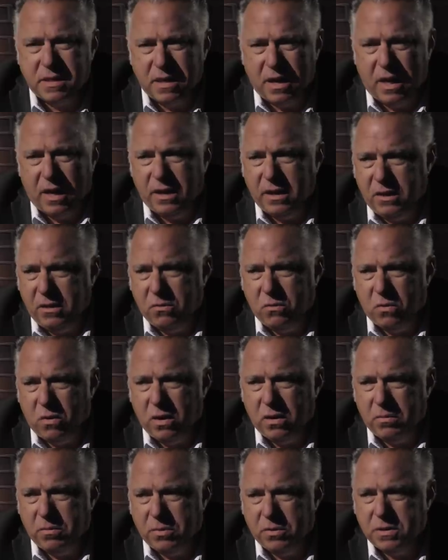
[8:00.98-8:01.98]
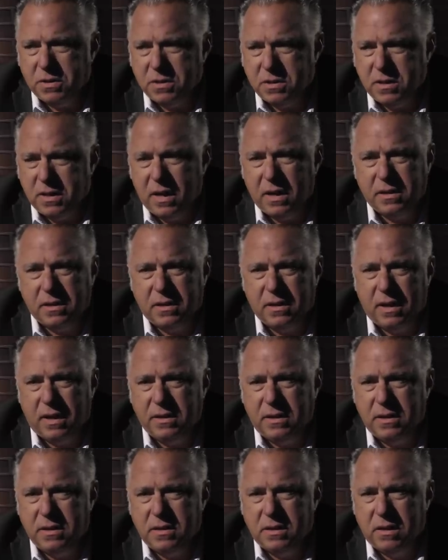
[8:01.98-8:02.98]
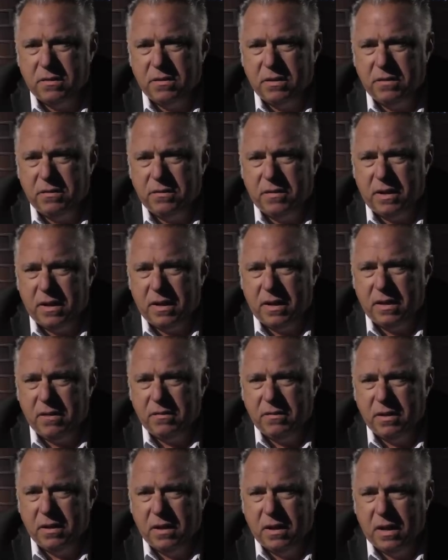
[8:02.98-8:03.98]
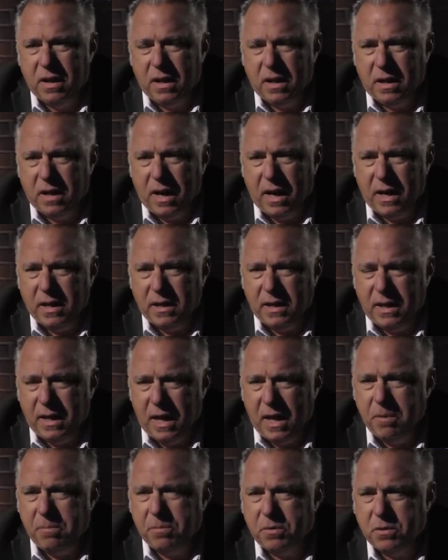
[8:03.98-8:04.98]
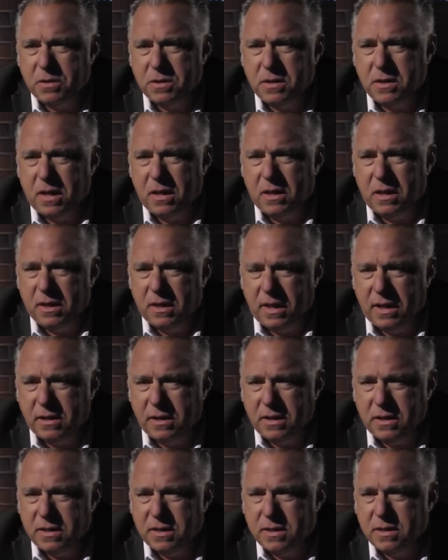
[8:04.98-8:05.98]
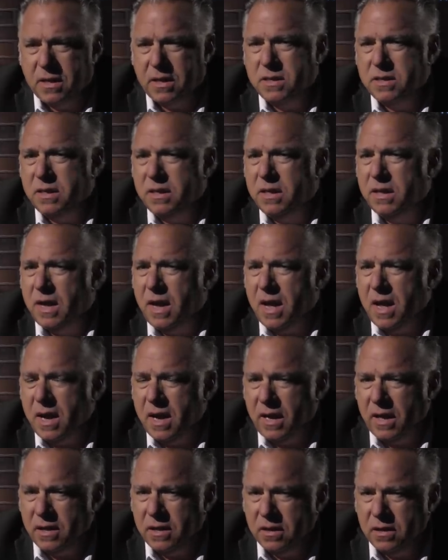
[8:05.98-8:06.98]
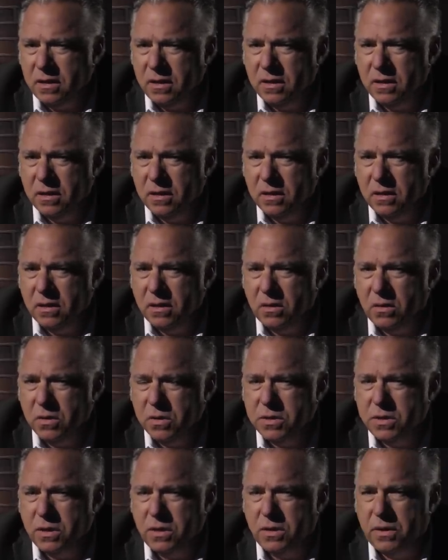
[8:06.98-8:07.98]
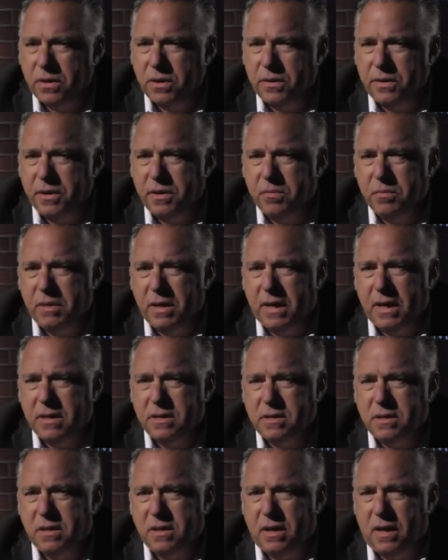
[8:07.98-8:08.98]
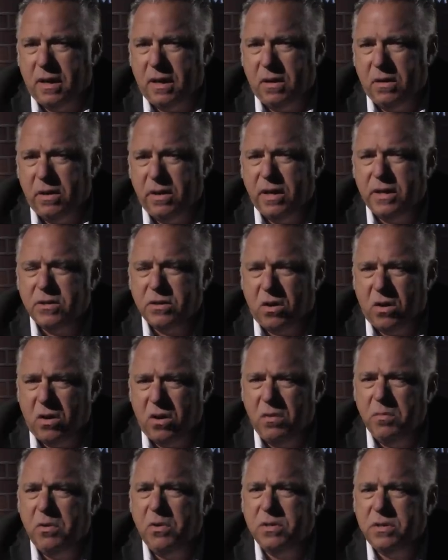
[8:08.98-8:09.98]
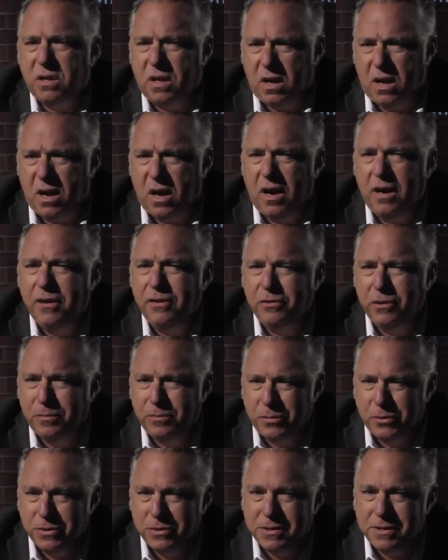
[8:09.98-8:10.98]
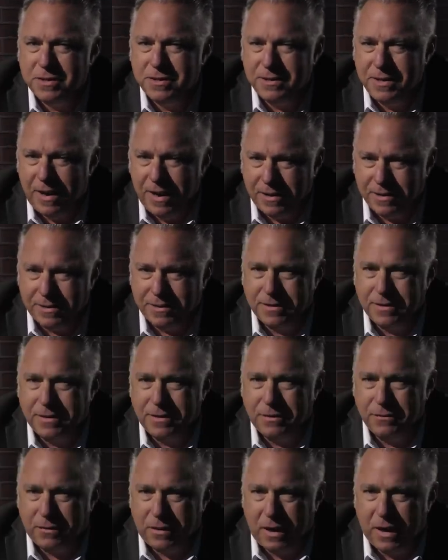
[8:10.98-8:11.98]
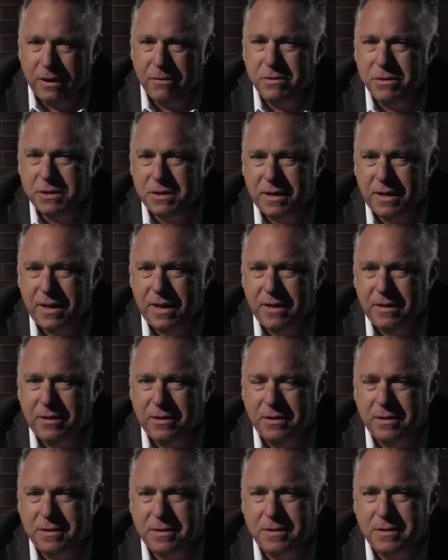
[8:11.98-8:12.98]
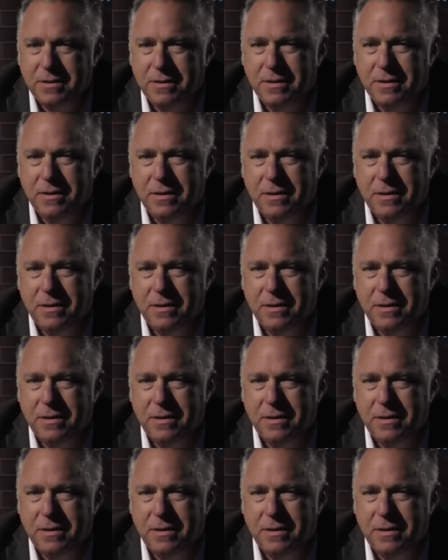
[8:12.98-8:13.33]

91% in 1975, 98% in 1969 were still going to Mass in Ireland. That's almost 100% of Irish Catholics.